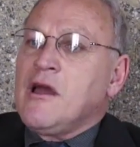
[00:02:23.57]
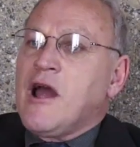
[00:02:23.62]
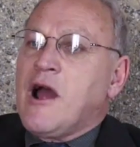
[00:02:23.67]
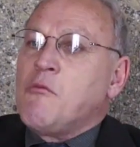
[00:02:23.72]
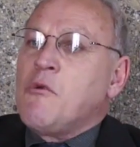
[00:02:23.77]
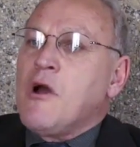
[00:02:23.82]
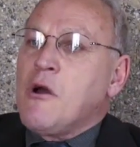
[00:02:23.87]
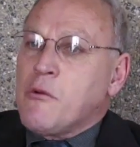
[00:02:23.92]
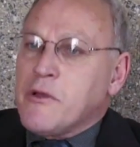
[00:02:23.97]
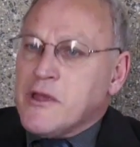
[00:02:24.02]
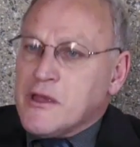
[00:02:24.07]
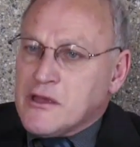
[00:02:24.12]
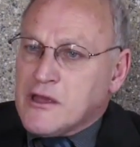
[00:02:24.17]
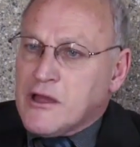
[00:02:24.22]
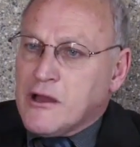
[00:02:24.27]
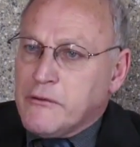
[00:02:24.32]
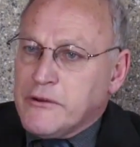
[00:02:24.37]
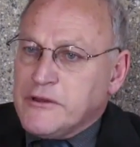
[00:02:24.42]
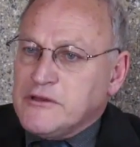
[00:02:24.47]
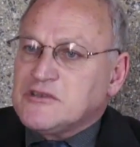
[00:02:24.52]
and where we
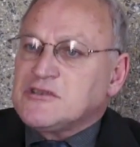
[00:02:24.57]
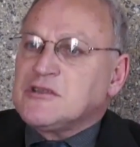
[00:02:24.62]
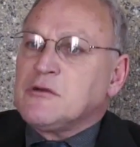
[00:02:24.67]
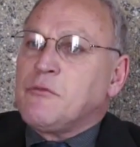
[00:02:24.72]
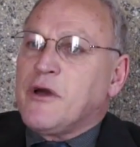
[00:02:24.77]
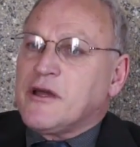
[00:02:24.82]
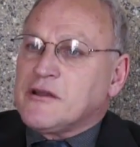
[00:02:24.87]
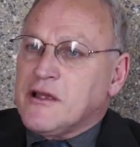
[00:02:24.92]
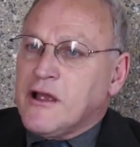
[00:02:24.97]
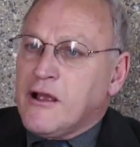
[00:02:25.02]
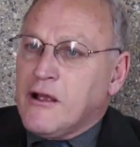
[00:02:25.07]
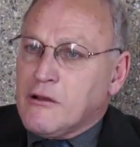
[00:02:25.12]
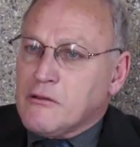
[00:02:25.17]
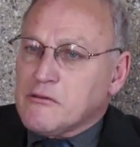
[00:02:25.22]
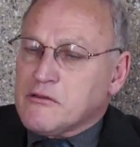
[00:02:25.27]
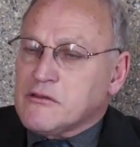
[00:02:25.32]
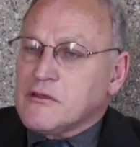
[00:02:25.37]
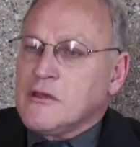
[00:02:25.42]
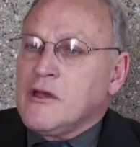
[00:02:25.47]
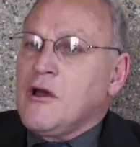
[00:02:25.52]
encourage the better
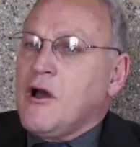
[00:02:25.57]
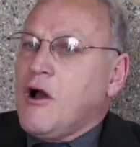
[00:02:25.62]
health